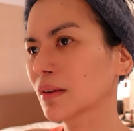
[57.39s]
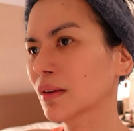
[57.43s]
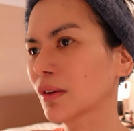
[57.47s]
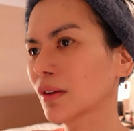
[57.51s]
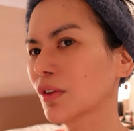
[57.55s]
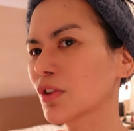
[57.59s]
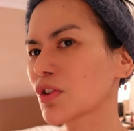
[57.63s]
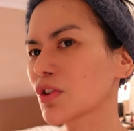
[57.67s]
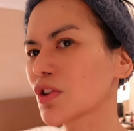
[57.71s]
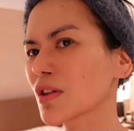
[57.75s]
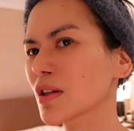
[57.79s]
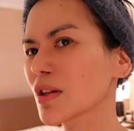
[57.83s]

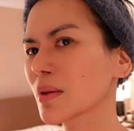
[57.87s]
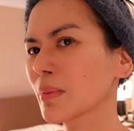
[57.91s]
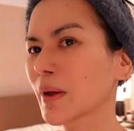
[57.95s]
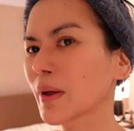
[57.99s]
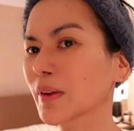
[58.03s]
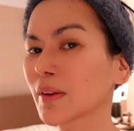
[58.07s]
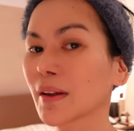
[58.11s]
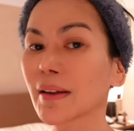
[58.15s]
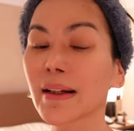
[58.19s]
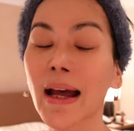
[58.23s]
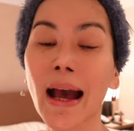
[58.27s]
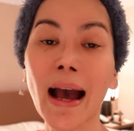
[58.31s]
We're just
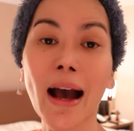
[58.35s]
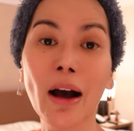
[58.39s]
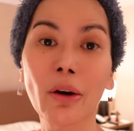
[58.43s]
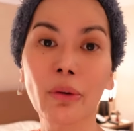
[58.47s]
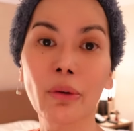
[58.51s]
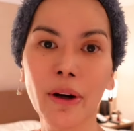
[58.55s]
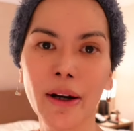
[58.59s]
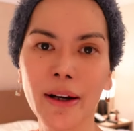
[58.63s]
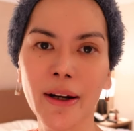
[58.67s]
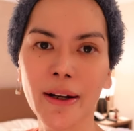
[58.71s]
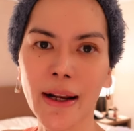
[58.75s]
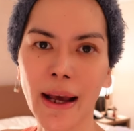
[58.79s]
about an
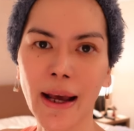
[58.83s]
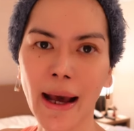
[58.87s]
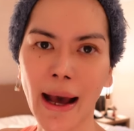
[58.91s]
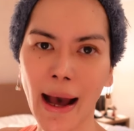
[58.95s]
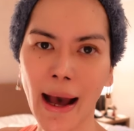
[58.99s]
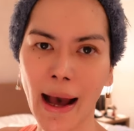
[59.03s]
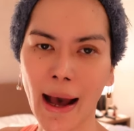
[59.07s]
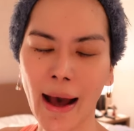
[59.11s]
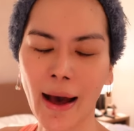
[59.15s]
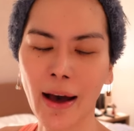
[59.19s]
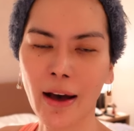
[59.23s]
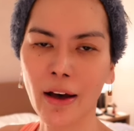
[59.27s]
hour and a
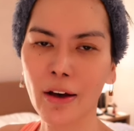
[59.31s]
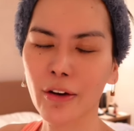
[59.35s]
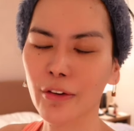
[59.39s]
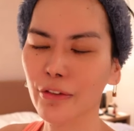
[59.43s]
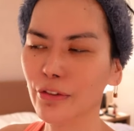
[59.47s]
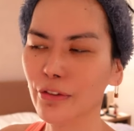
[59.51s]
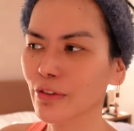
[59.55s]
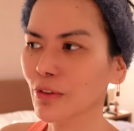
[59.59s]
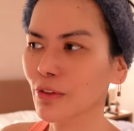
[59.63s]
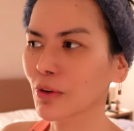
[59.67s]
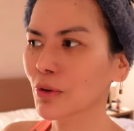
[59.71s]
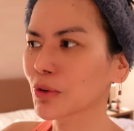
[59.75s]

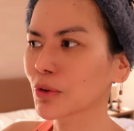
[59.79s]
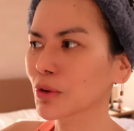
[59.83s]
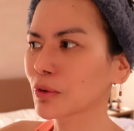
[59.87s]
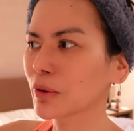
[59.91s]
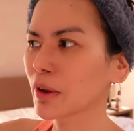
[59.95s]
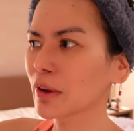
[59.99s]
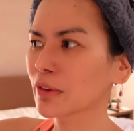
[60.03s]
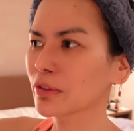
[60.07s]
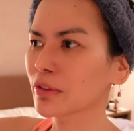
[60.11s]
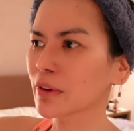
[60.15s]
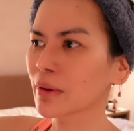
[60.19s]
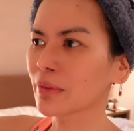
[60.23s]
half all the
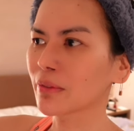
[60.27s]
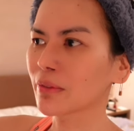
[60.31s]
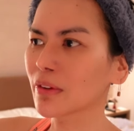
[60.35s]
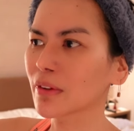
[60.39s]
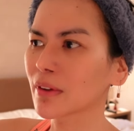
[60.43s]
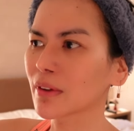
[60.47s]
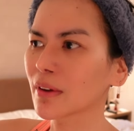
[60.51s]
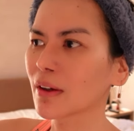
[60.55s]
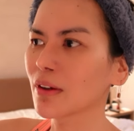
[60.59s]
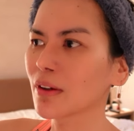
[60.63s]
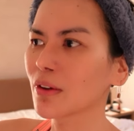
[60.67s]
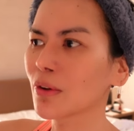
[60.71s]
way from
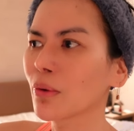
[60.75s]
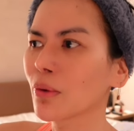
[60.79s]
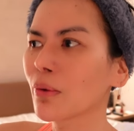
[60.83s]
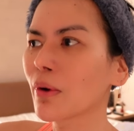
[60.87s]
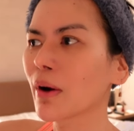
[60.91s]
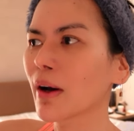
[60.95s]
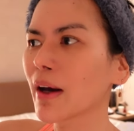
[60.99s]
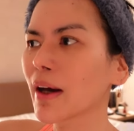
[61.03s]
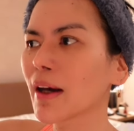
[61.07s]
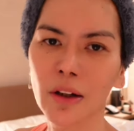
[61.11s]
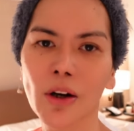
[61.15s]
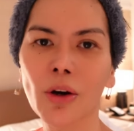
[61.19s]
San
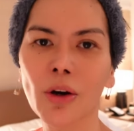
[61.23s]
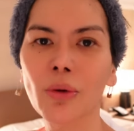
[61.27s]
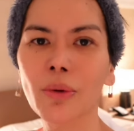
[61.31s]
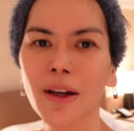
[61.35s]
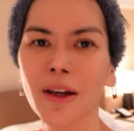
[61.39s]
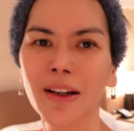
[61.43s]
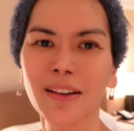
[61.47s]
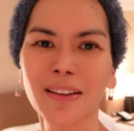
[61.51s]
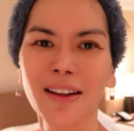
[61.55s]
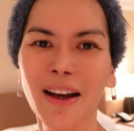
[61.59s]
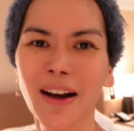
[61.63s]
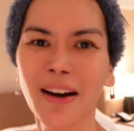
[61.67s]
Juan
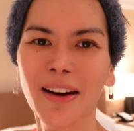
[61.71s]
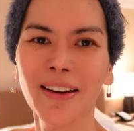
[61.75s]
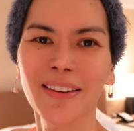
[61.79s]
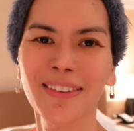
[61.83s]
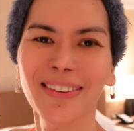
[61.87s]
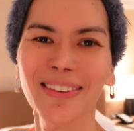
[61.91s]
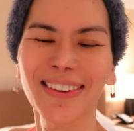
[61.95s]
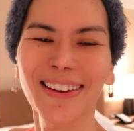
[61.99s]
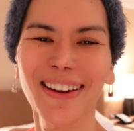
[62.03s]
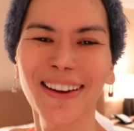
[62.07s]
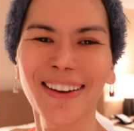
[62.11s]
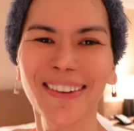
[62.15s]
going there.
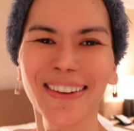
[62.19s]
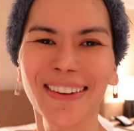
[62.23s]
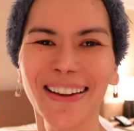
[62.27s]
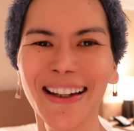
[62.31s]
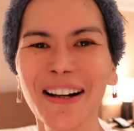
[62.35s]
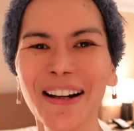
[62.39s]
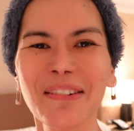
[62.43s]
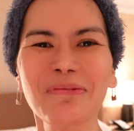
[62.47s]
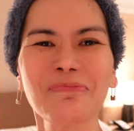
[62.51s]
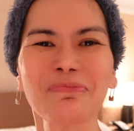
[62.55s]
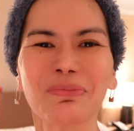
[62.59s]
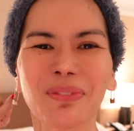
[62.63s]
So,
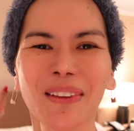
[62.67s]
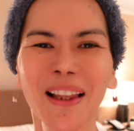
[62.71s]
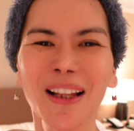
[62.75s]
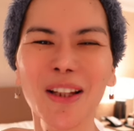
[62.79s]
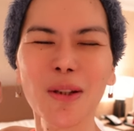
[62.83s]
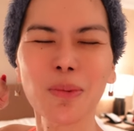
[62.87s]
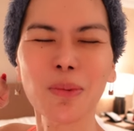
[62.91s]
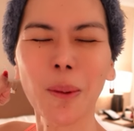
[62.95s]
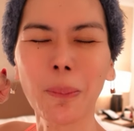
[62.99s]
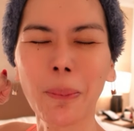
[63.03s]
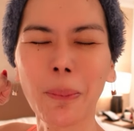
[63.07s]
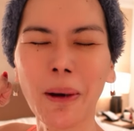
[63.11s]
yep,
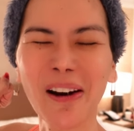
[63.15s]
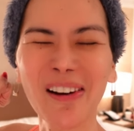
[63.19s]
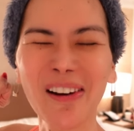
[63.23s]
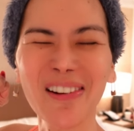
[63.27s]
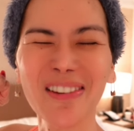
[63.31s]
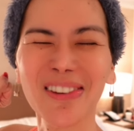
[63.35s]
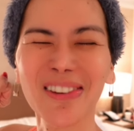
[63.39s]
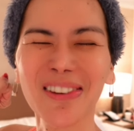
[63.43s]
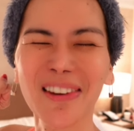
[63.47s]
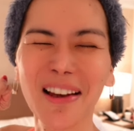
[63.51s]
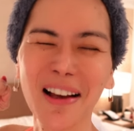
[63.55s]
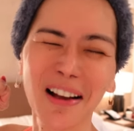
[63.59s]
let's prepare
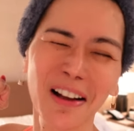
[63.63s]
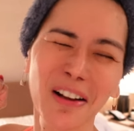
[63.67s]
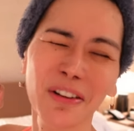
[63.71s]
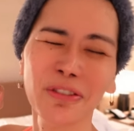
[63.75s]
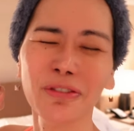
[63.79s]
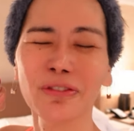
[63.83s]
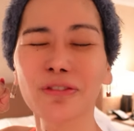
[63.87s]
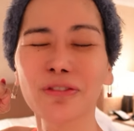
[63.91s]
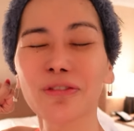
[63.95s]
ourselves.